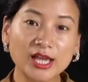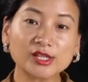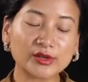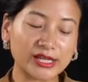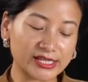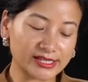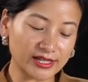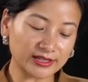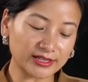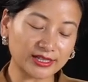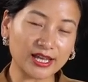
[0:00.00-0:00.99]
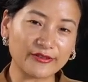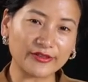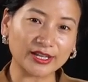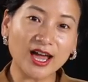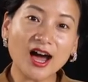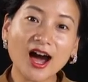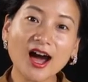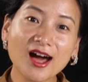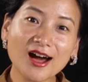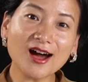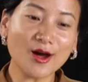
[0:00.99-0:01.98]
So he started laughing.
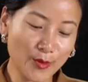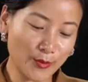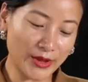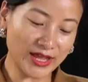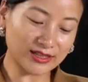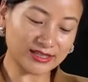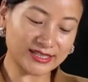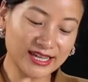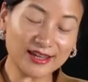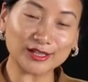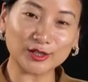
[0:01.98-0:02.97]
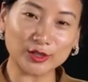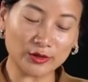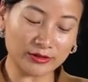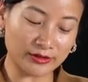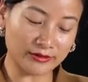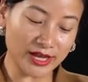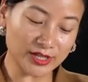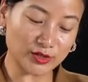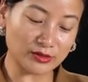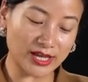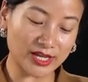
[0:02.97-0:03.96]
Ha ha, well done,
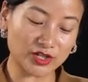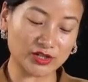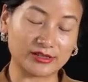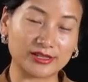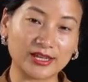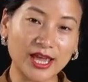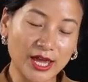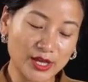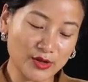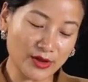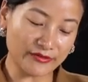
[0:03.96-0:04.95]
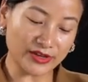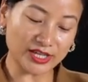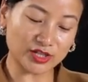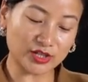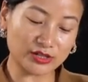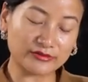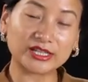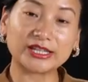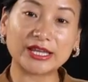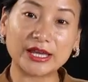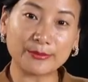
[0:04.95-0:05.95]
congratulations. You have achieved
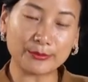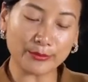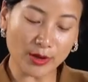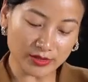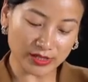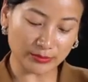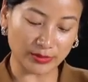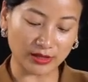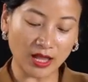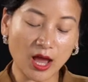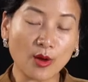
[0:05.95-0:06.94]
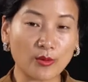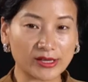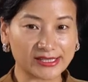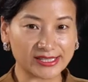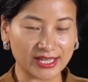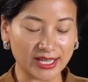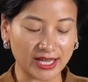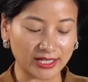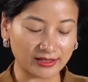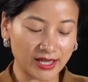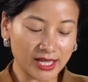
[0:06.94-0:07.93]
the impossible once
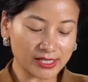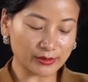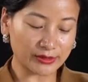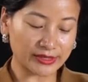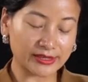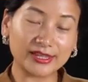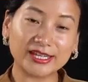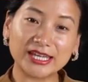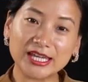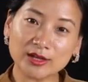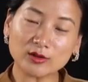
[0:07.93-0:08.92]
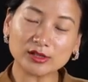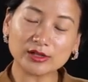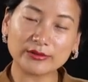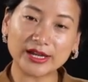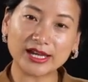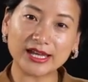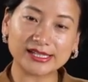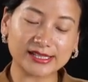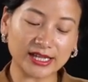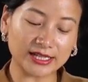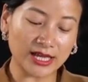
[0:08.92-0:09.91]
again. So the king also
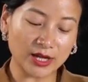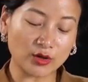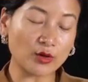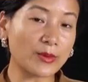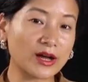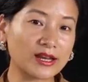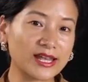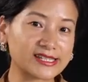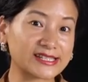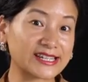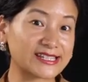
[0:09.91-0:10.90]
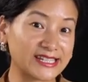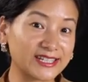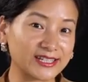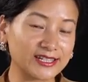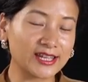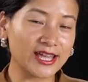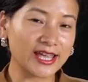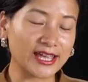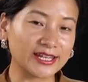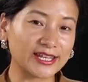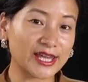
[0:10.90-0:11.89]
realized that Gopal has succeeded
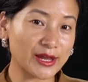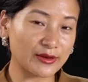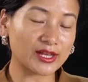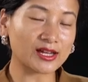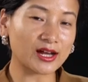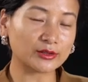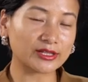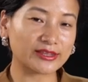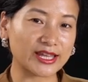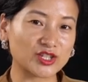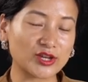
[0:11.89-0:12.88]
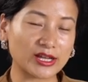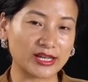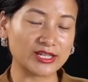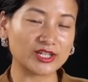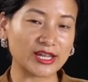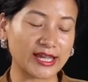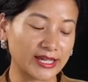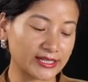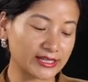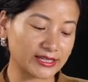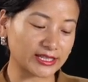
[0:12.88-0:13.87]
in carrying out that challenge
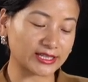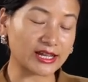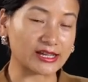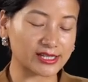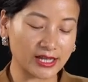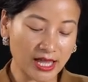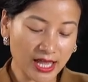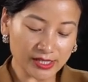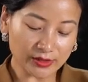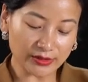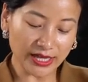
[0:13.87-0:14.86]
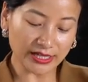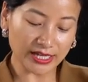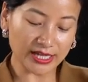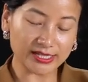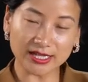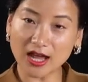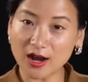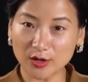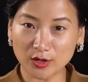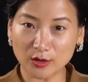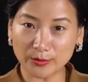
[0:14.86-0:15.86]
and the task. So that is
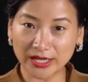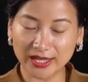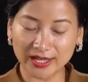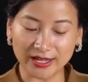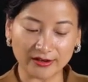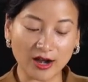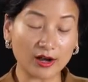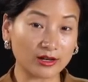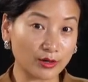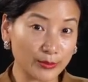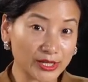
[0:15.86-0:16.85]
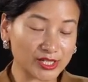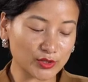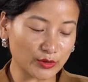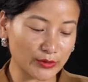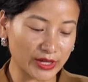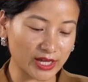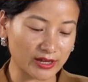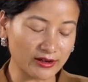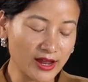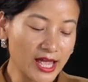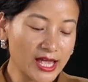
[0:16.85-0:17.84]
our comic here, our comic story here.